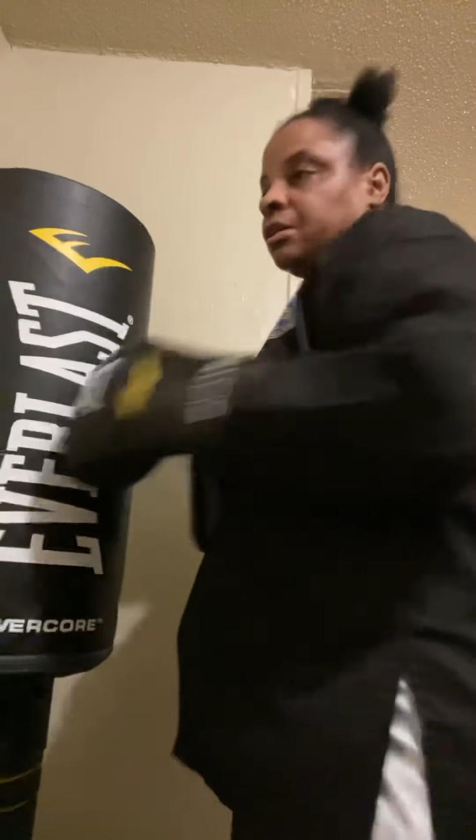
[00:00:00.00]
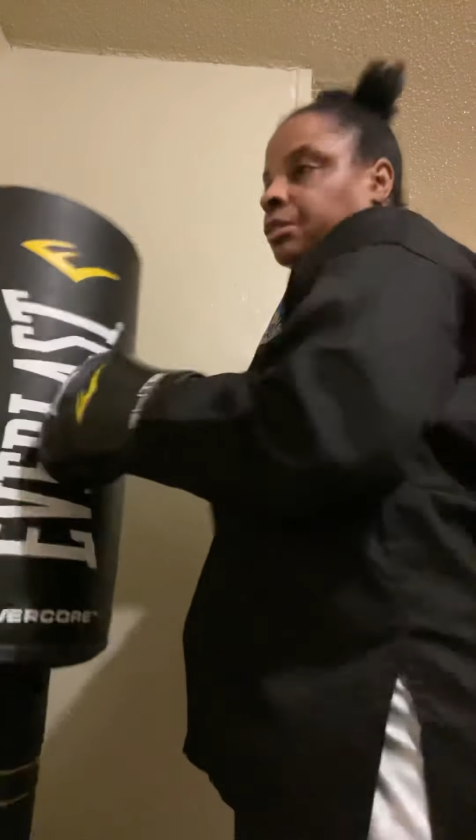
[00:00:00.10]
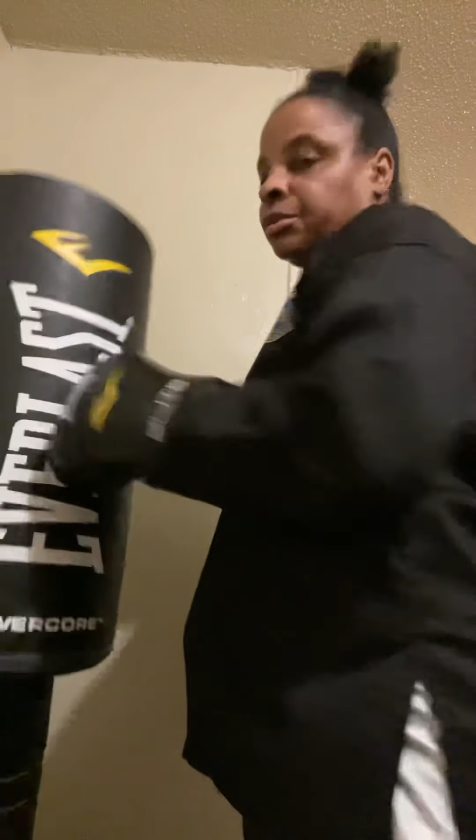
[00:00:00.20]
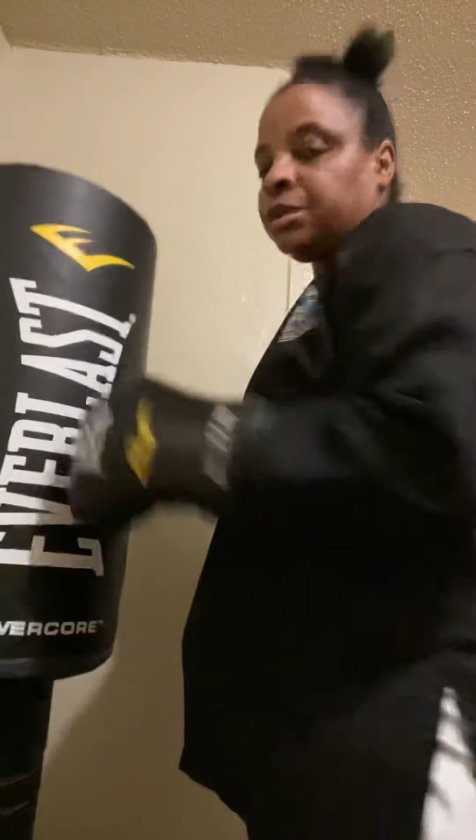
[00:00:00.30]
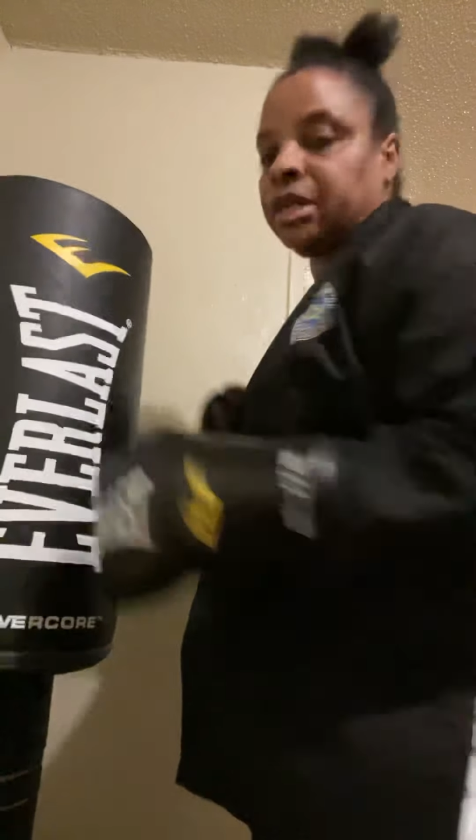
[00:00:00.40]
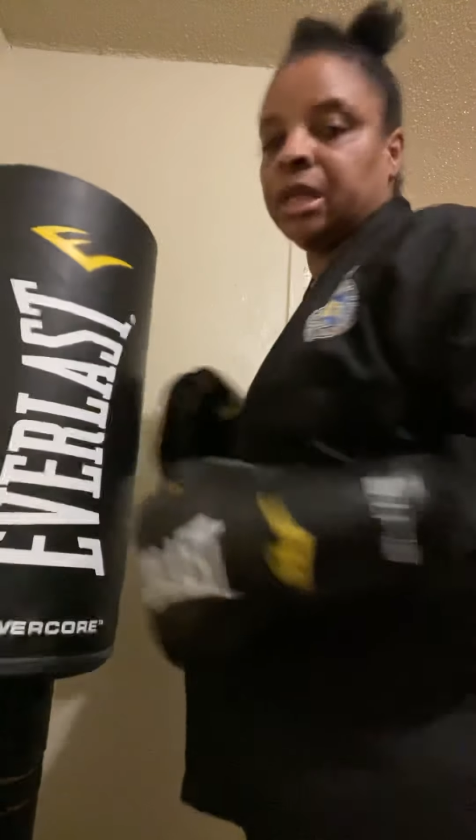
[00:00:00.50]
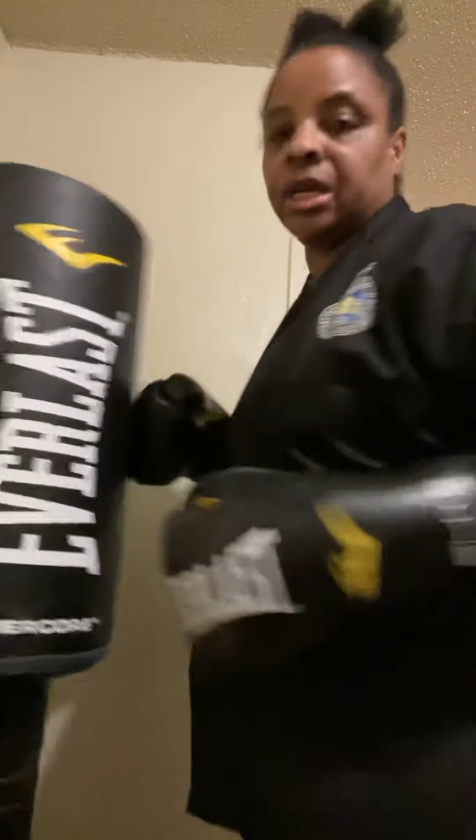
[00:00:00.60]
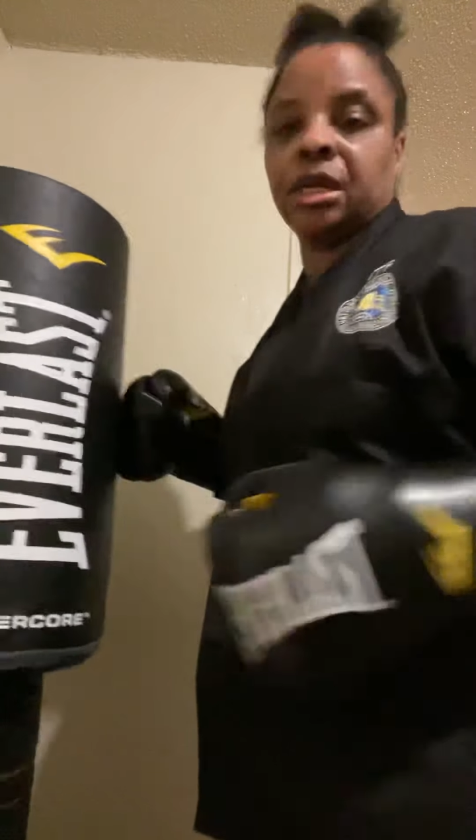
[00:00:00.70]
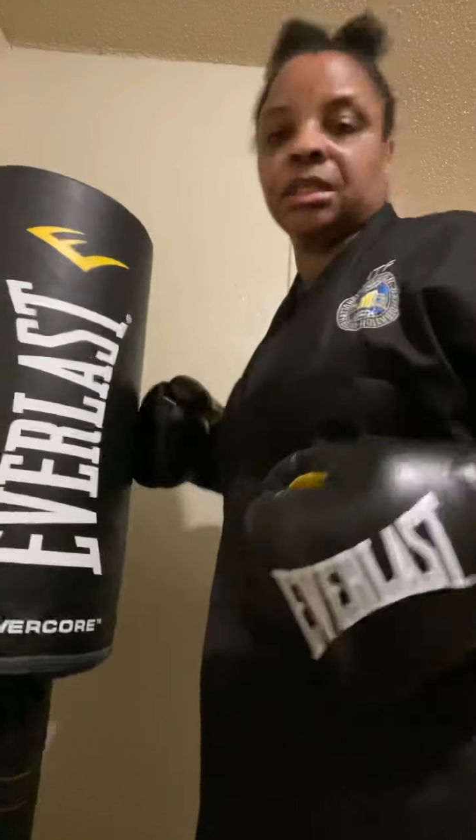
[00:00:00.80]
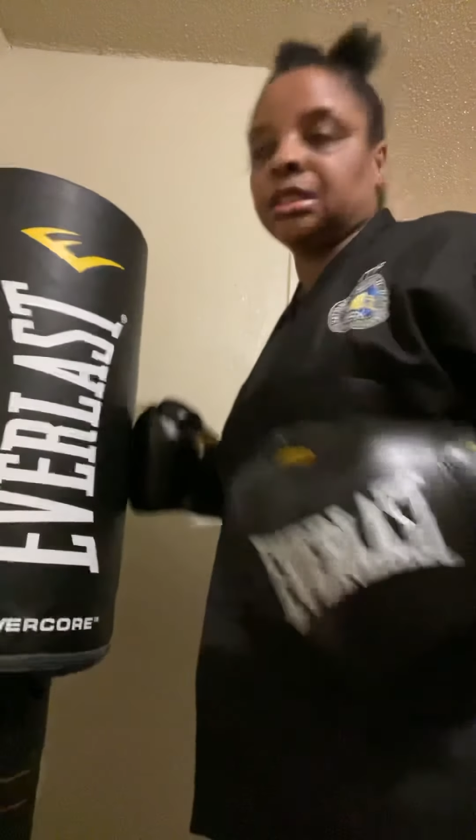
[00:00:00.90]
30
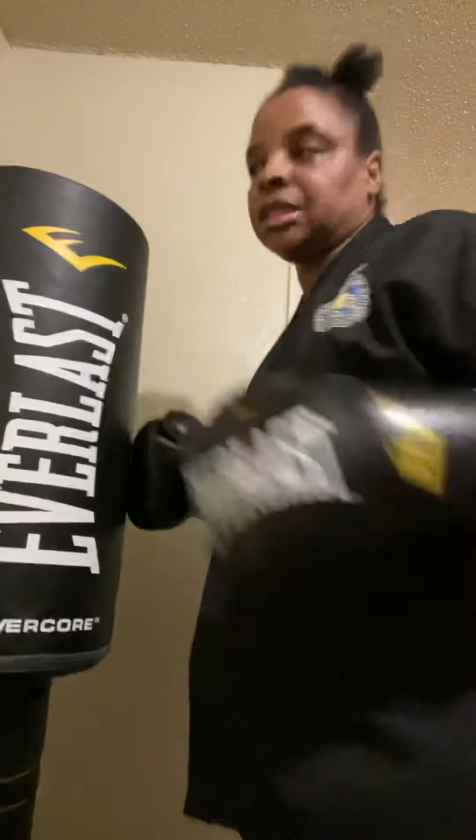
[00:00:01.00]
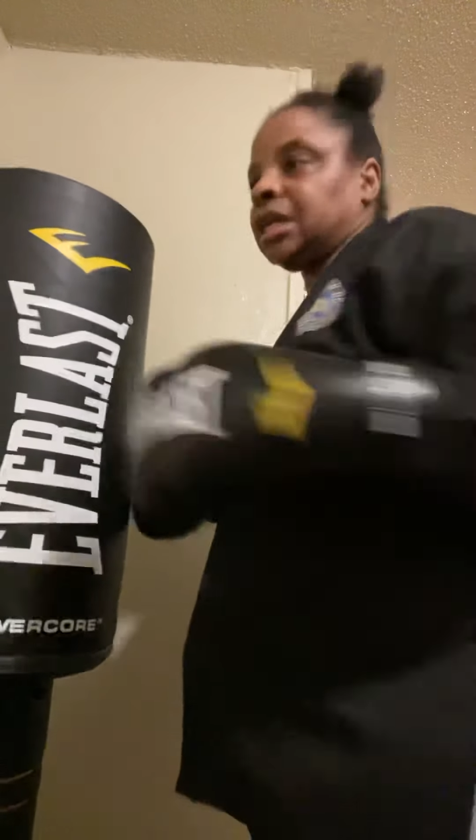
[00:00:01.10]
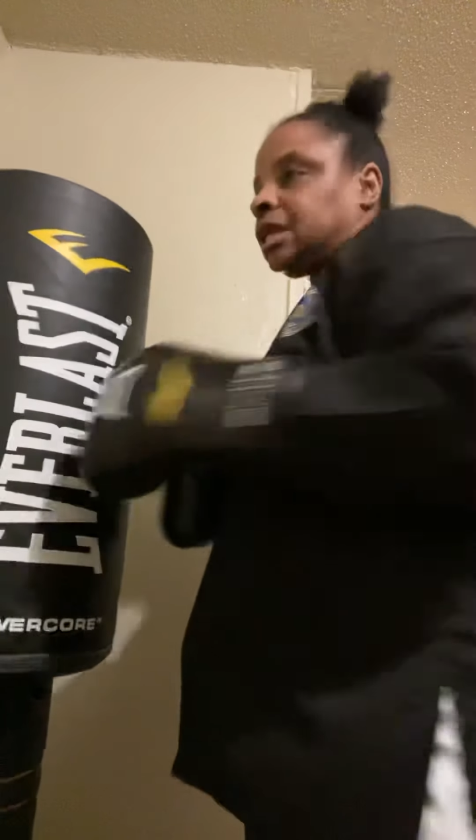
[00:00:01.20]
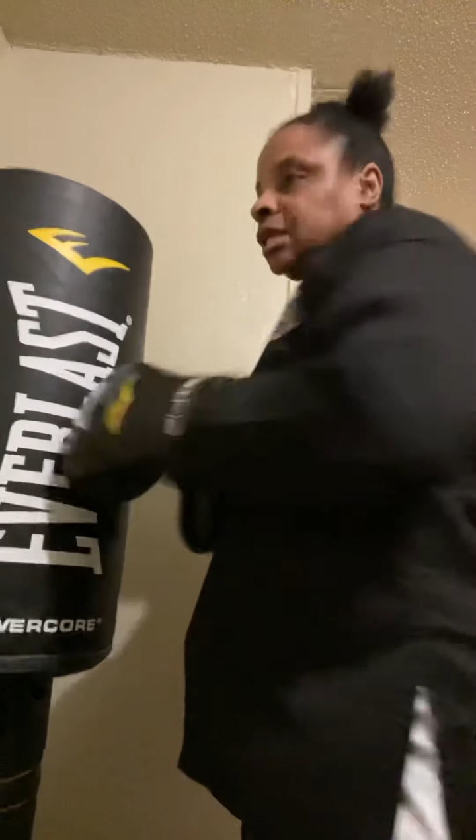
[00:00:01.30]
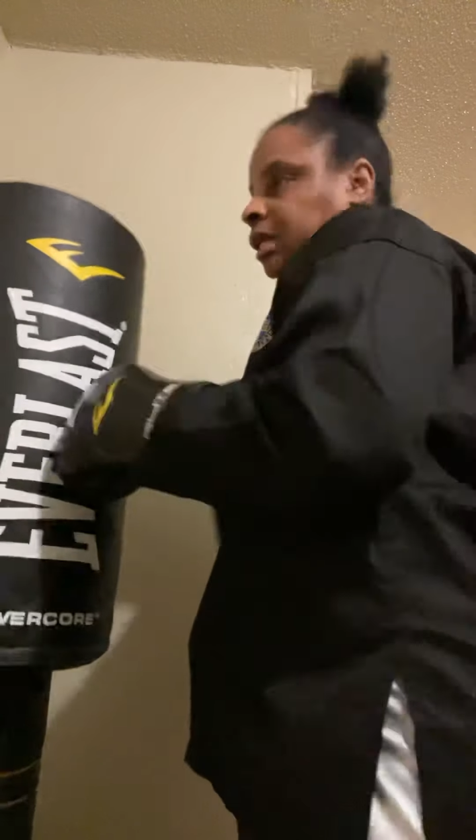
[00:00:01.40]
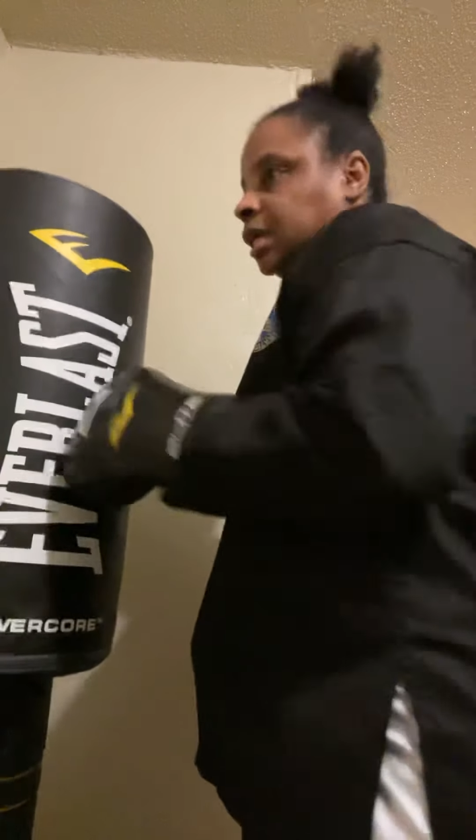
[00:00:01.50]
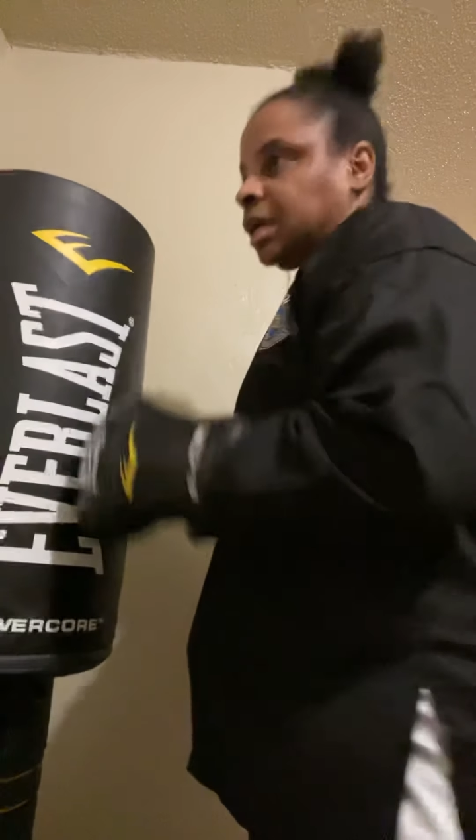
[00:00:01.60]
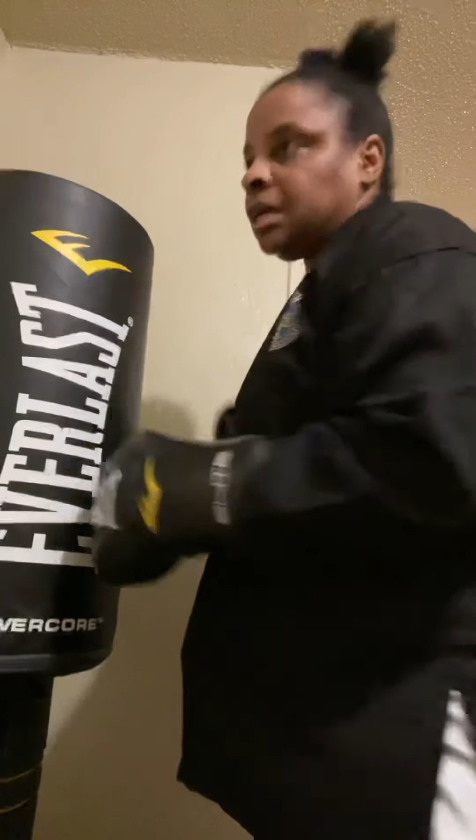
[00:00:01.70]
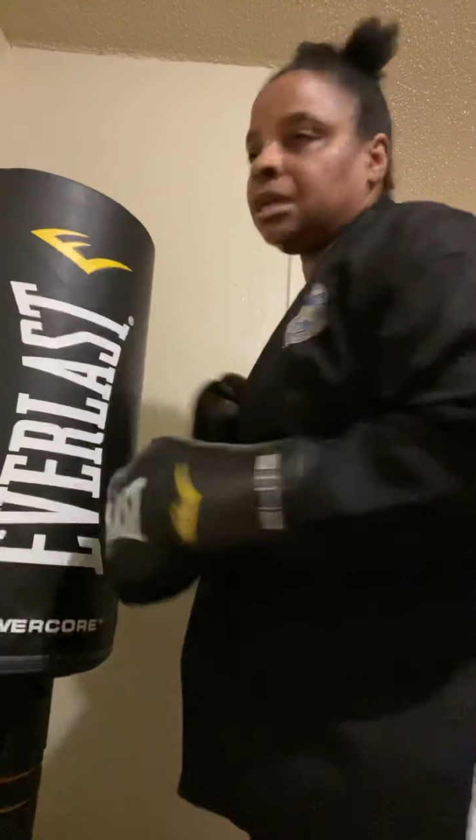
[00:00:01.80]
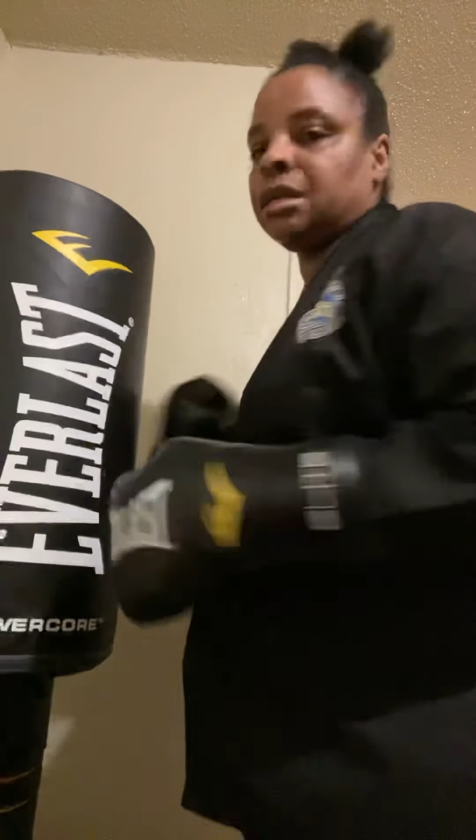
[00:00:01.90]
days and take it
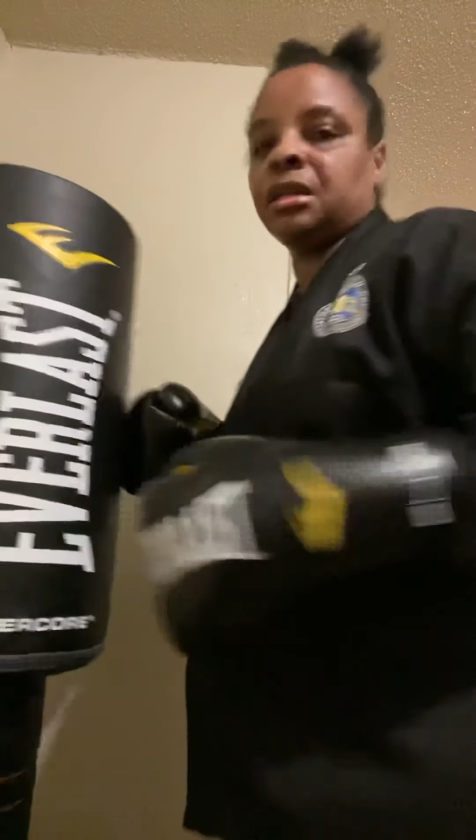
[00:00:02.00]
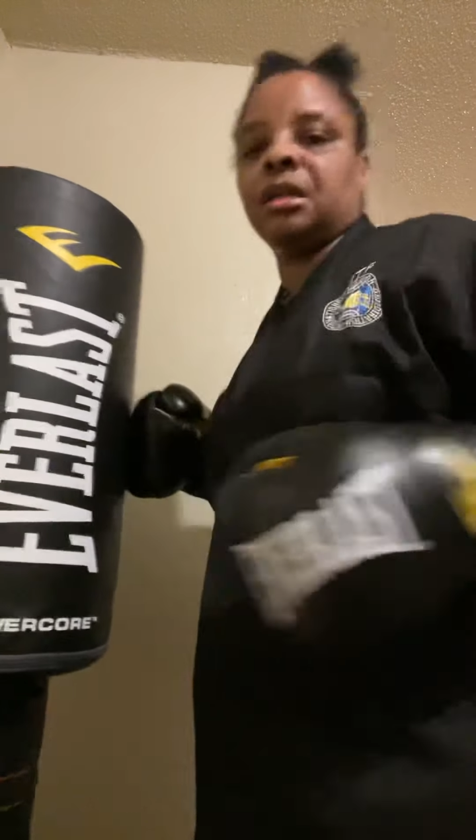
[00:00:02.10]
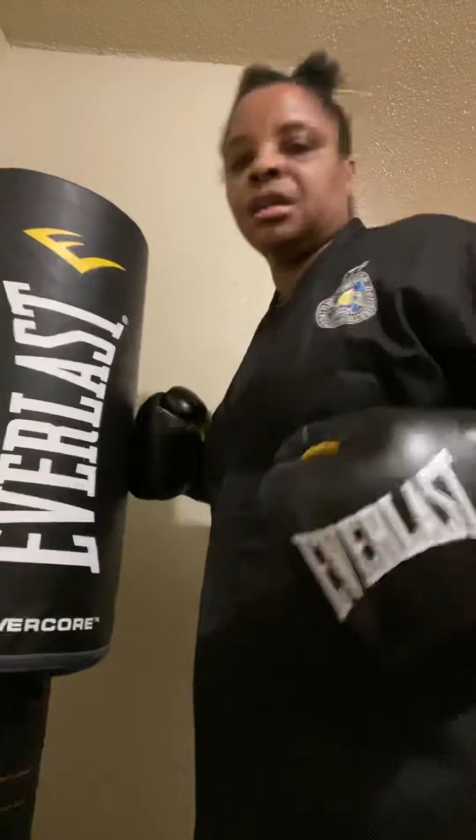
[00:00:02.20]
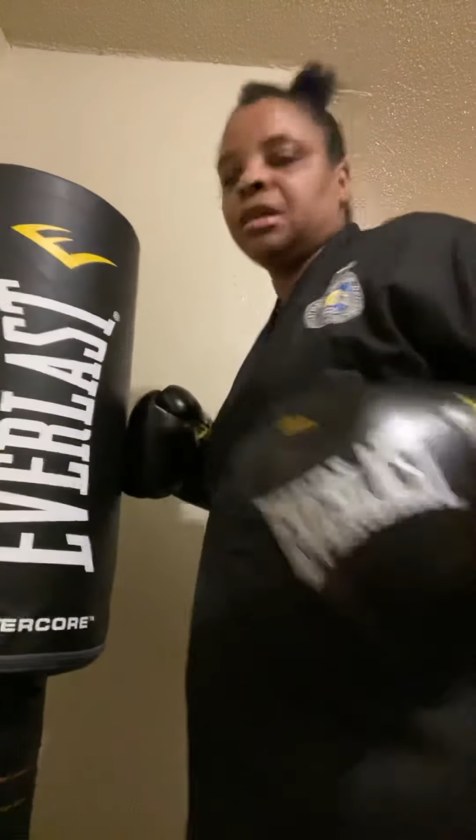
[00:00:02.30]
again.